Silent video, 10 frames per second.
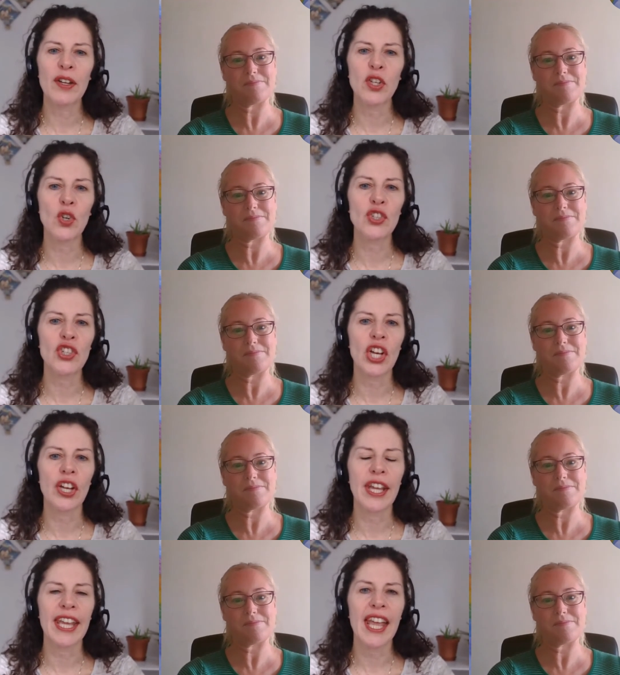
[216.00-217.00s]
Speaker 1: your
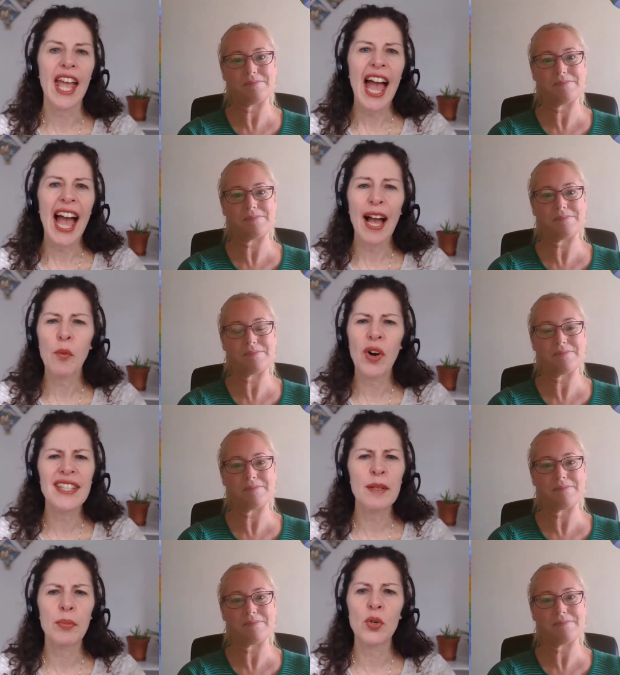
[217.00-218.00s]
journey and why
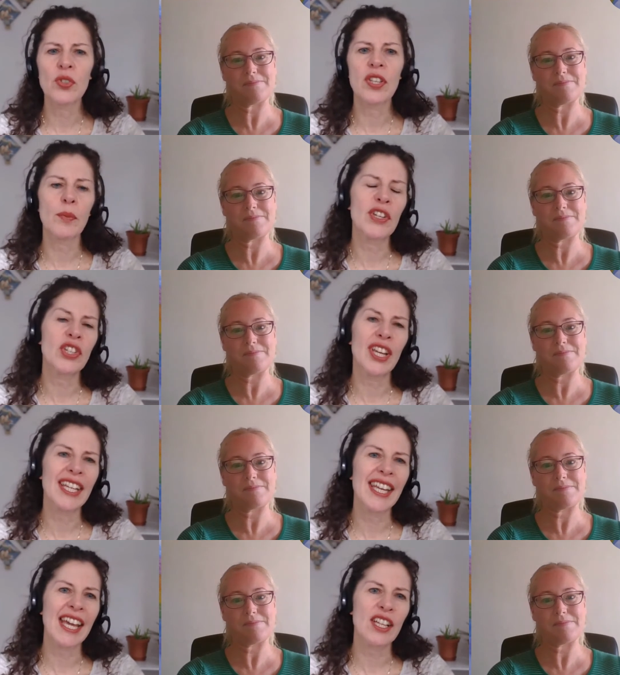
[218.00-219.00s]
it's important that we should
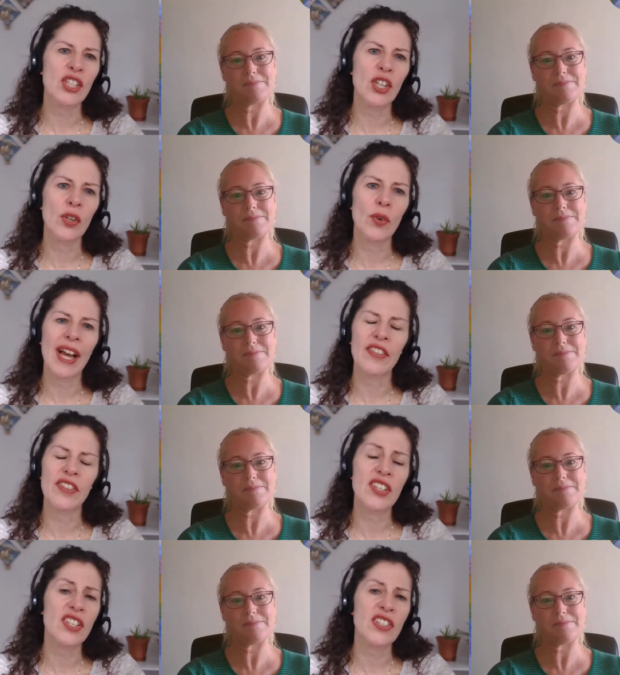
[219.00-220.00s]
connect to uh,
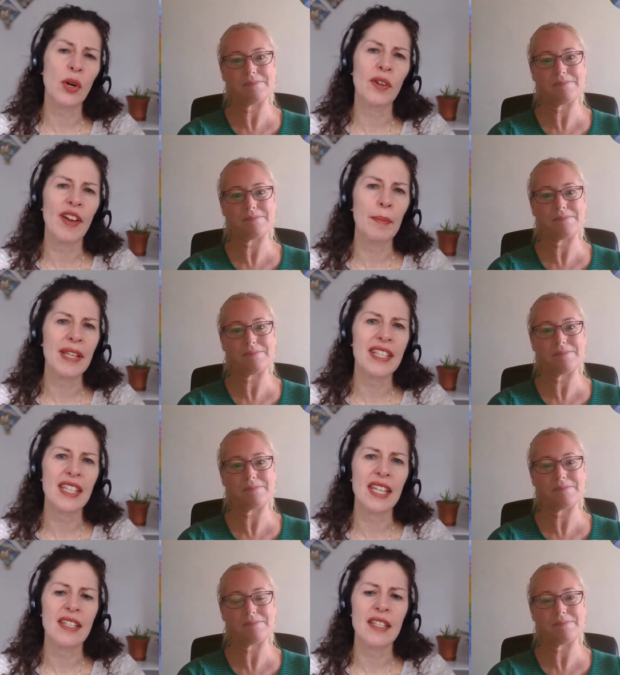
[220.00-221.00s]
to the soul of our
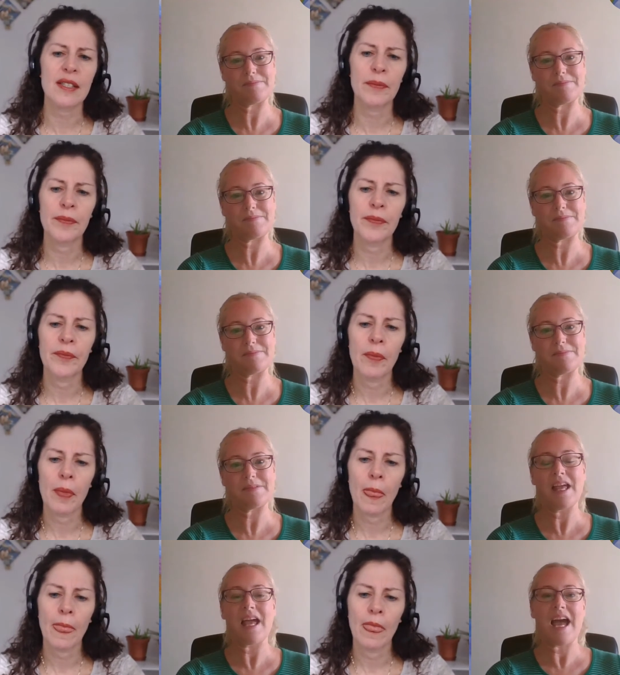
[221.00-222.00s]
business?
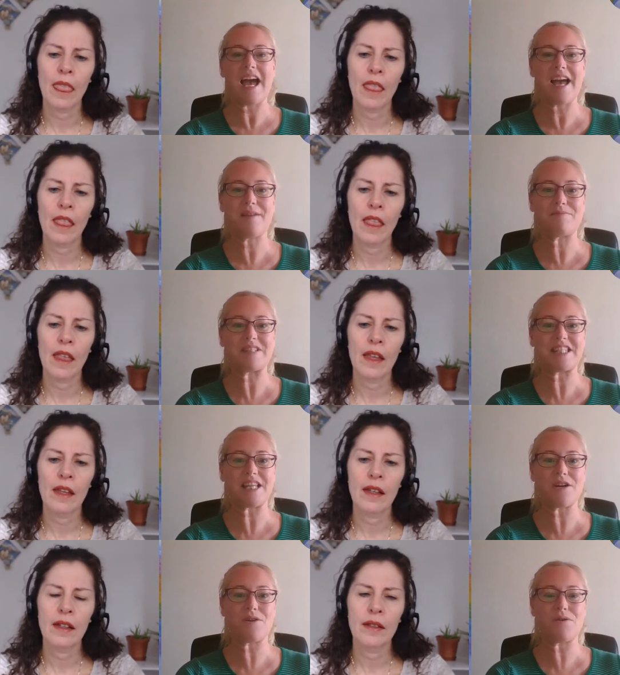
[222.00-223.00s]
Speaker 2: Um,
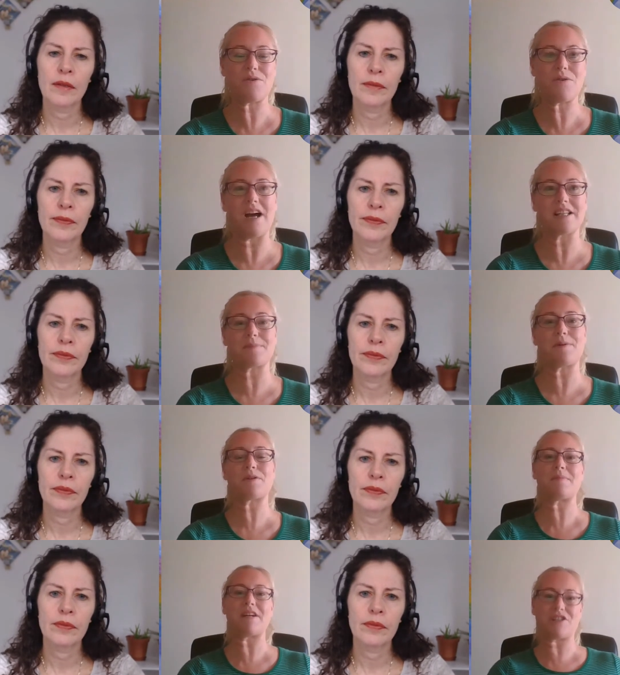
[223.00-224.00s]
so I suppose
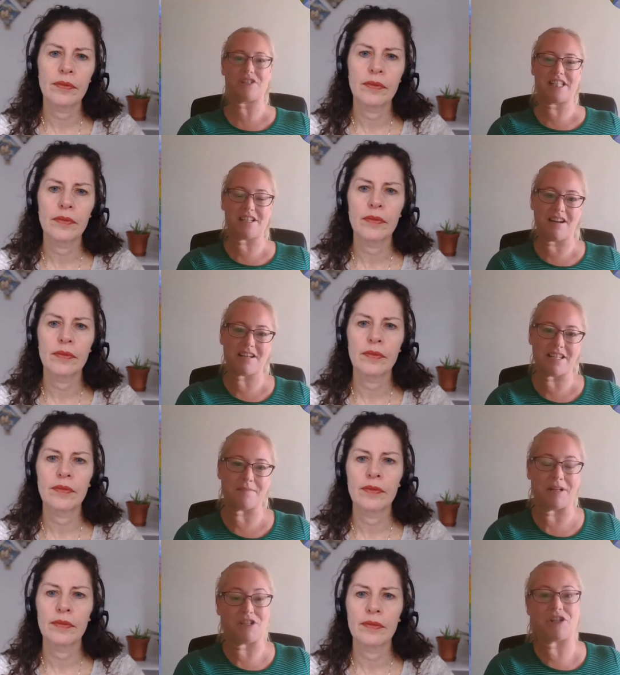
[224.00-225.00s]
my journey started.
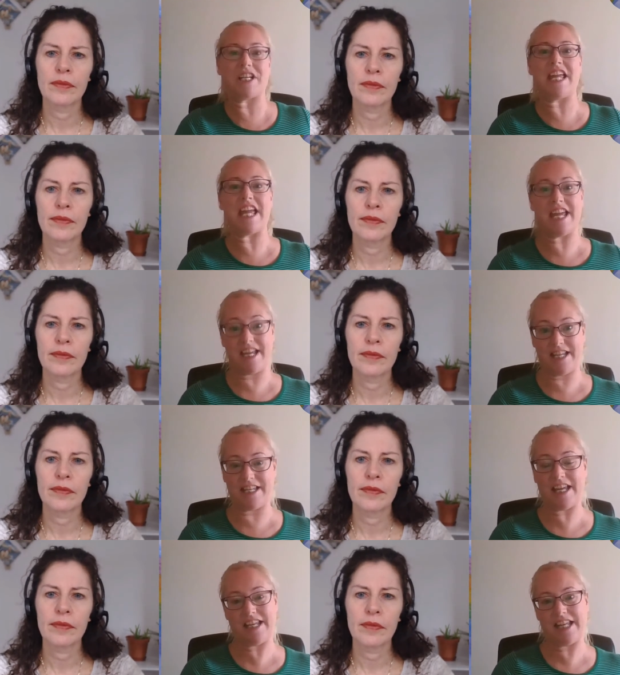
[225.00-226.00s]
My journey in
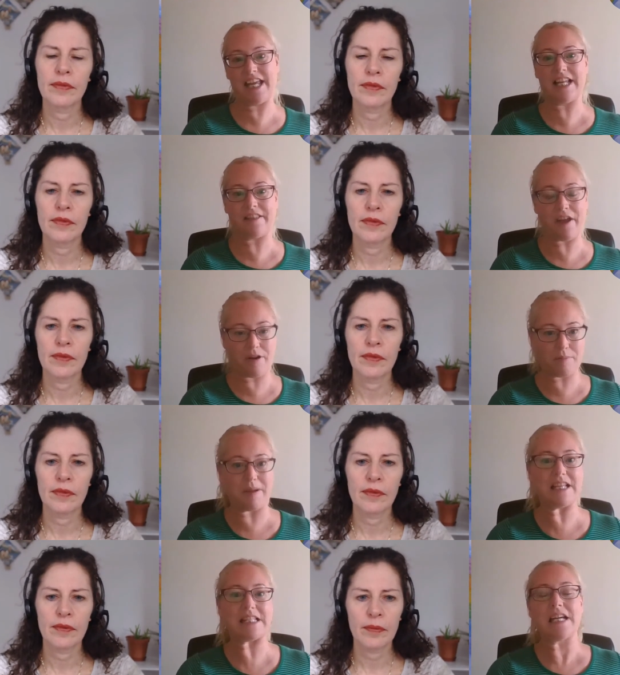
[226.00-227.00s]
in healing
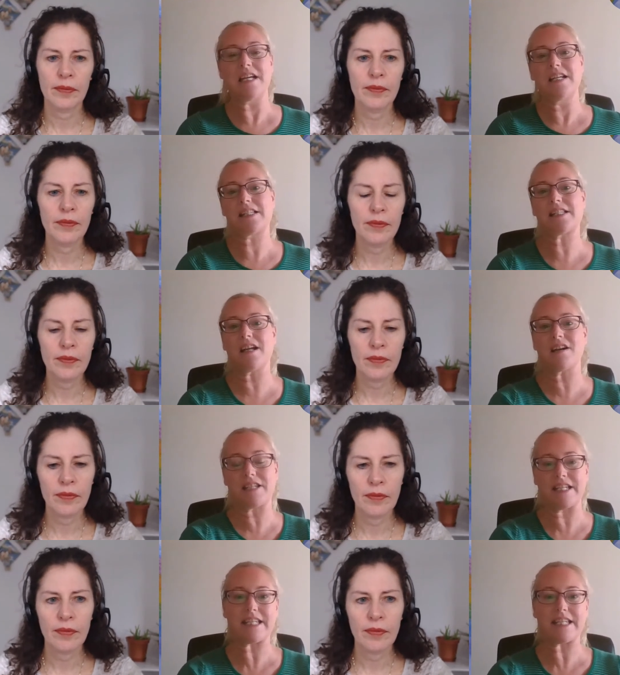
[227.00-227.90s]
therapies started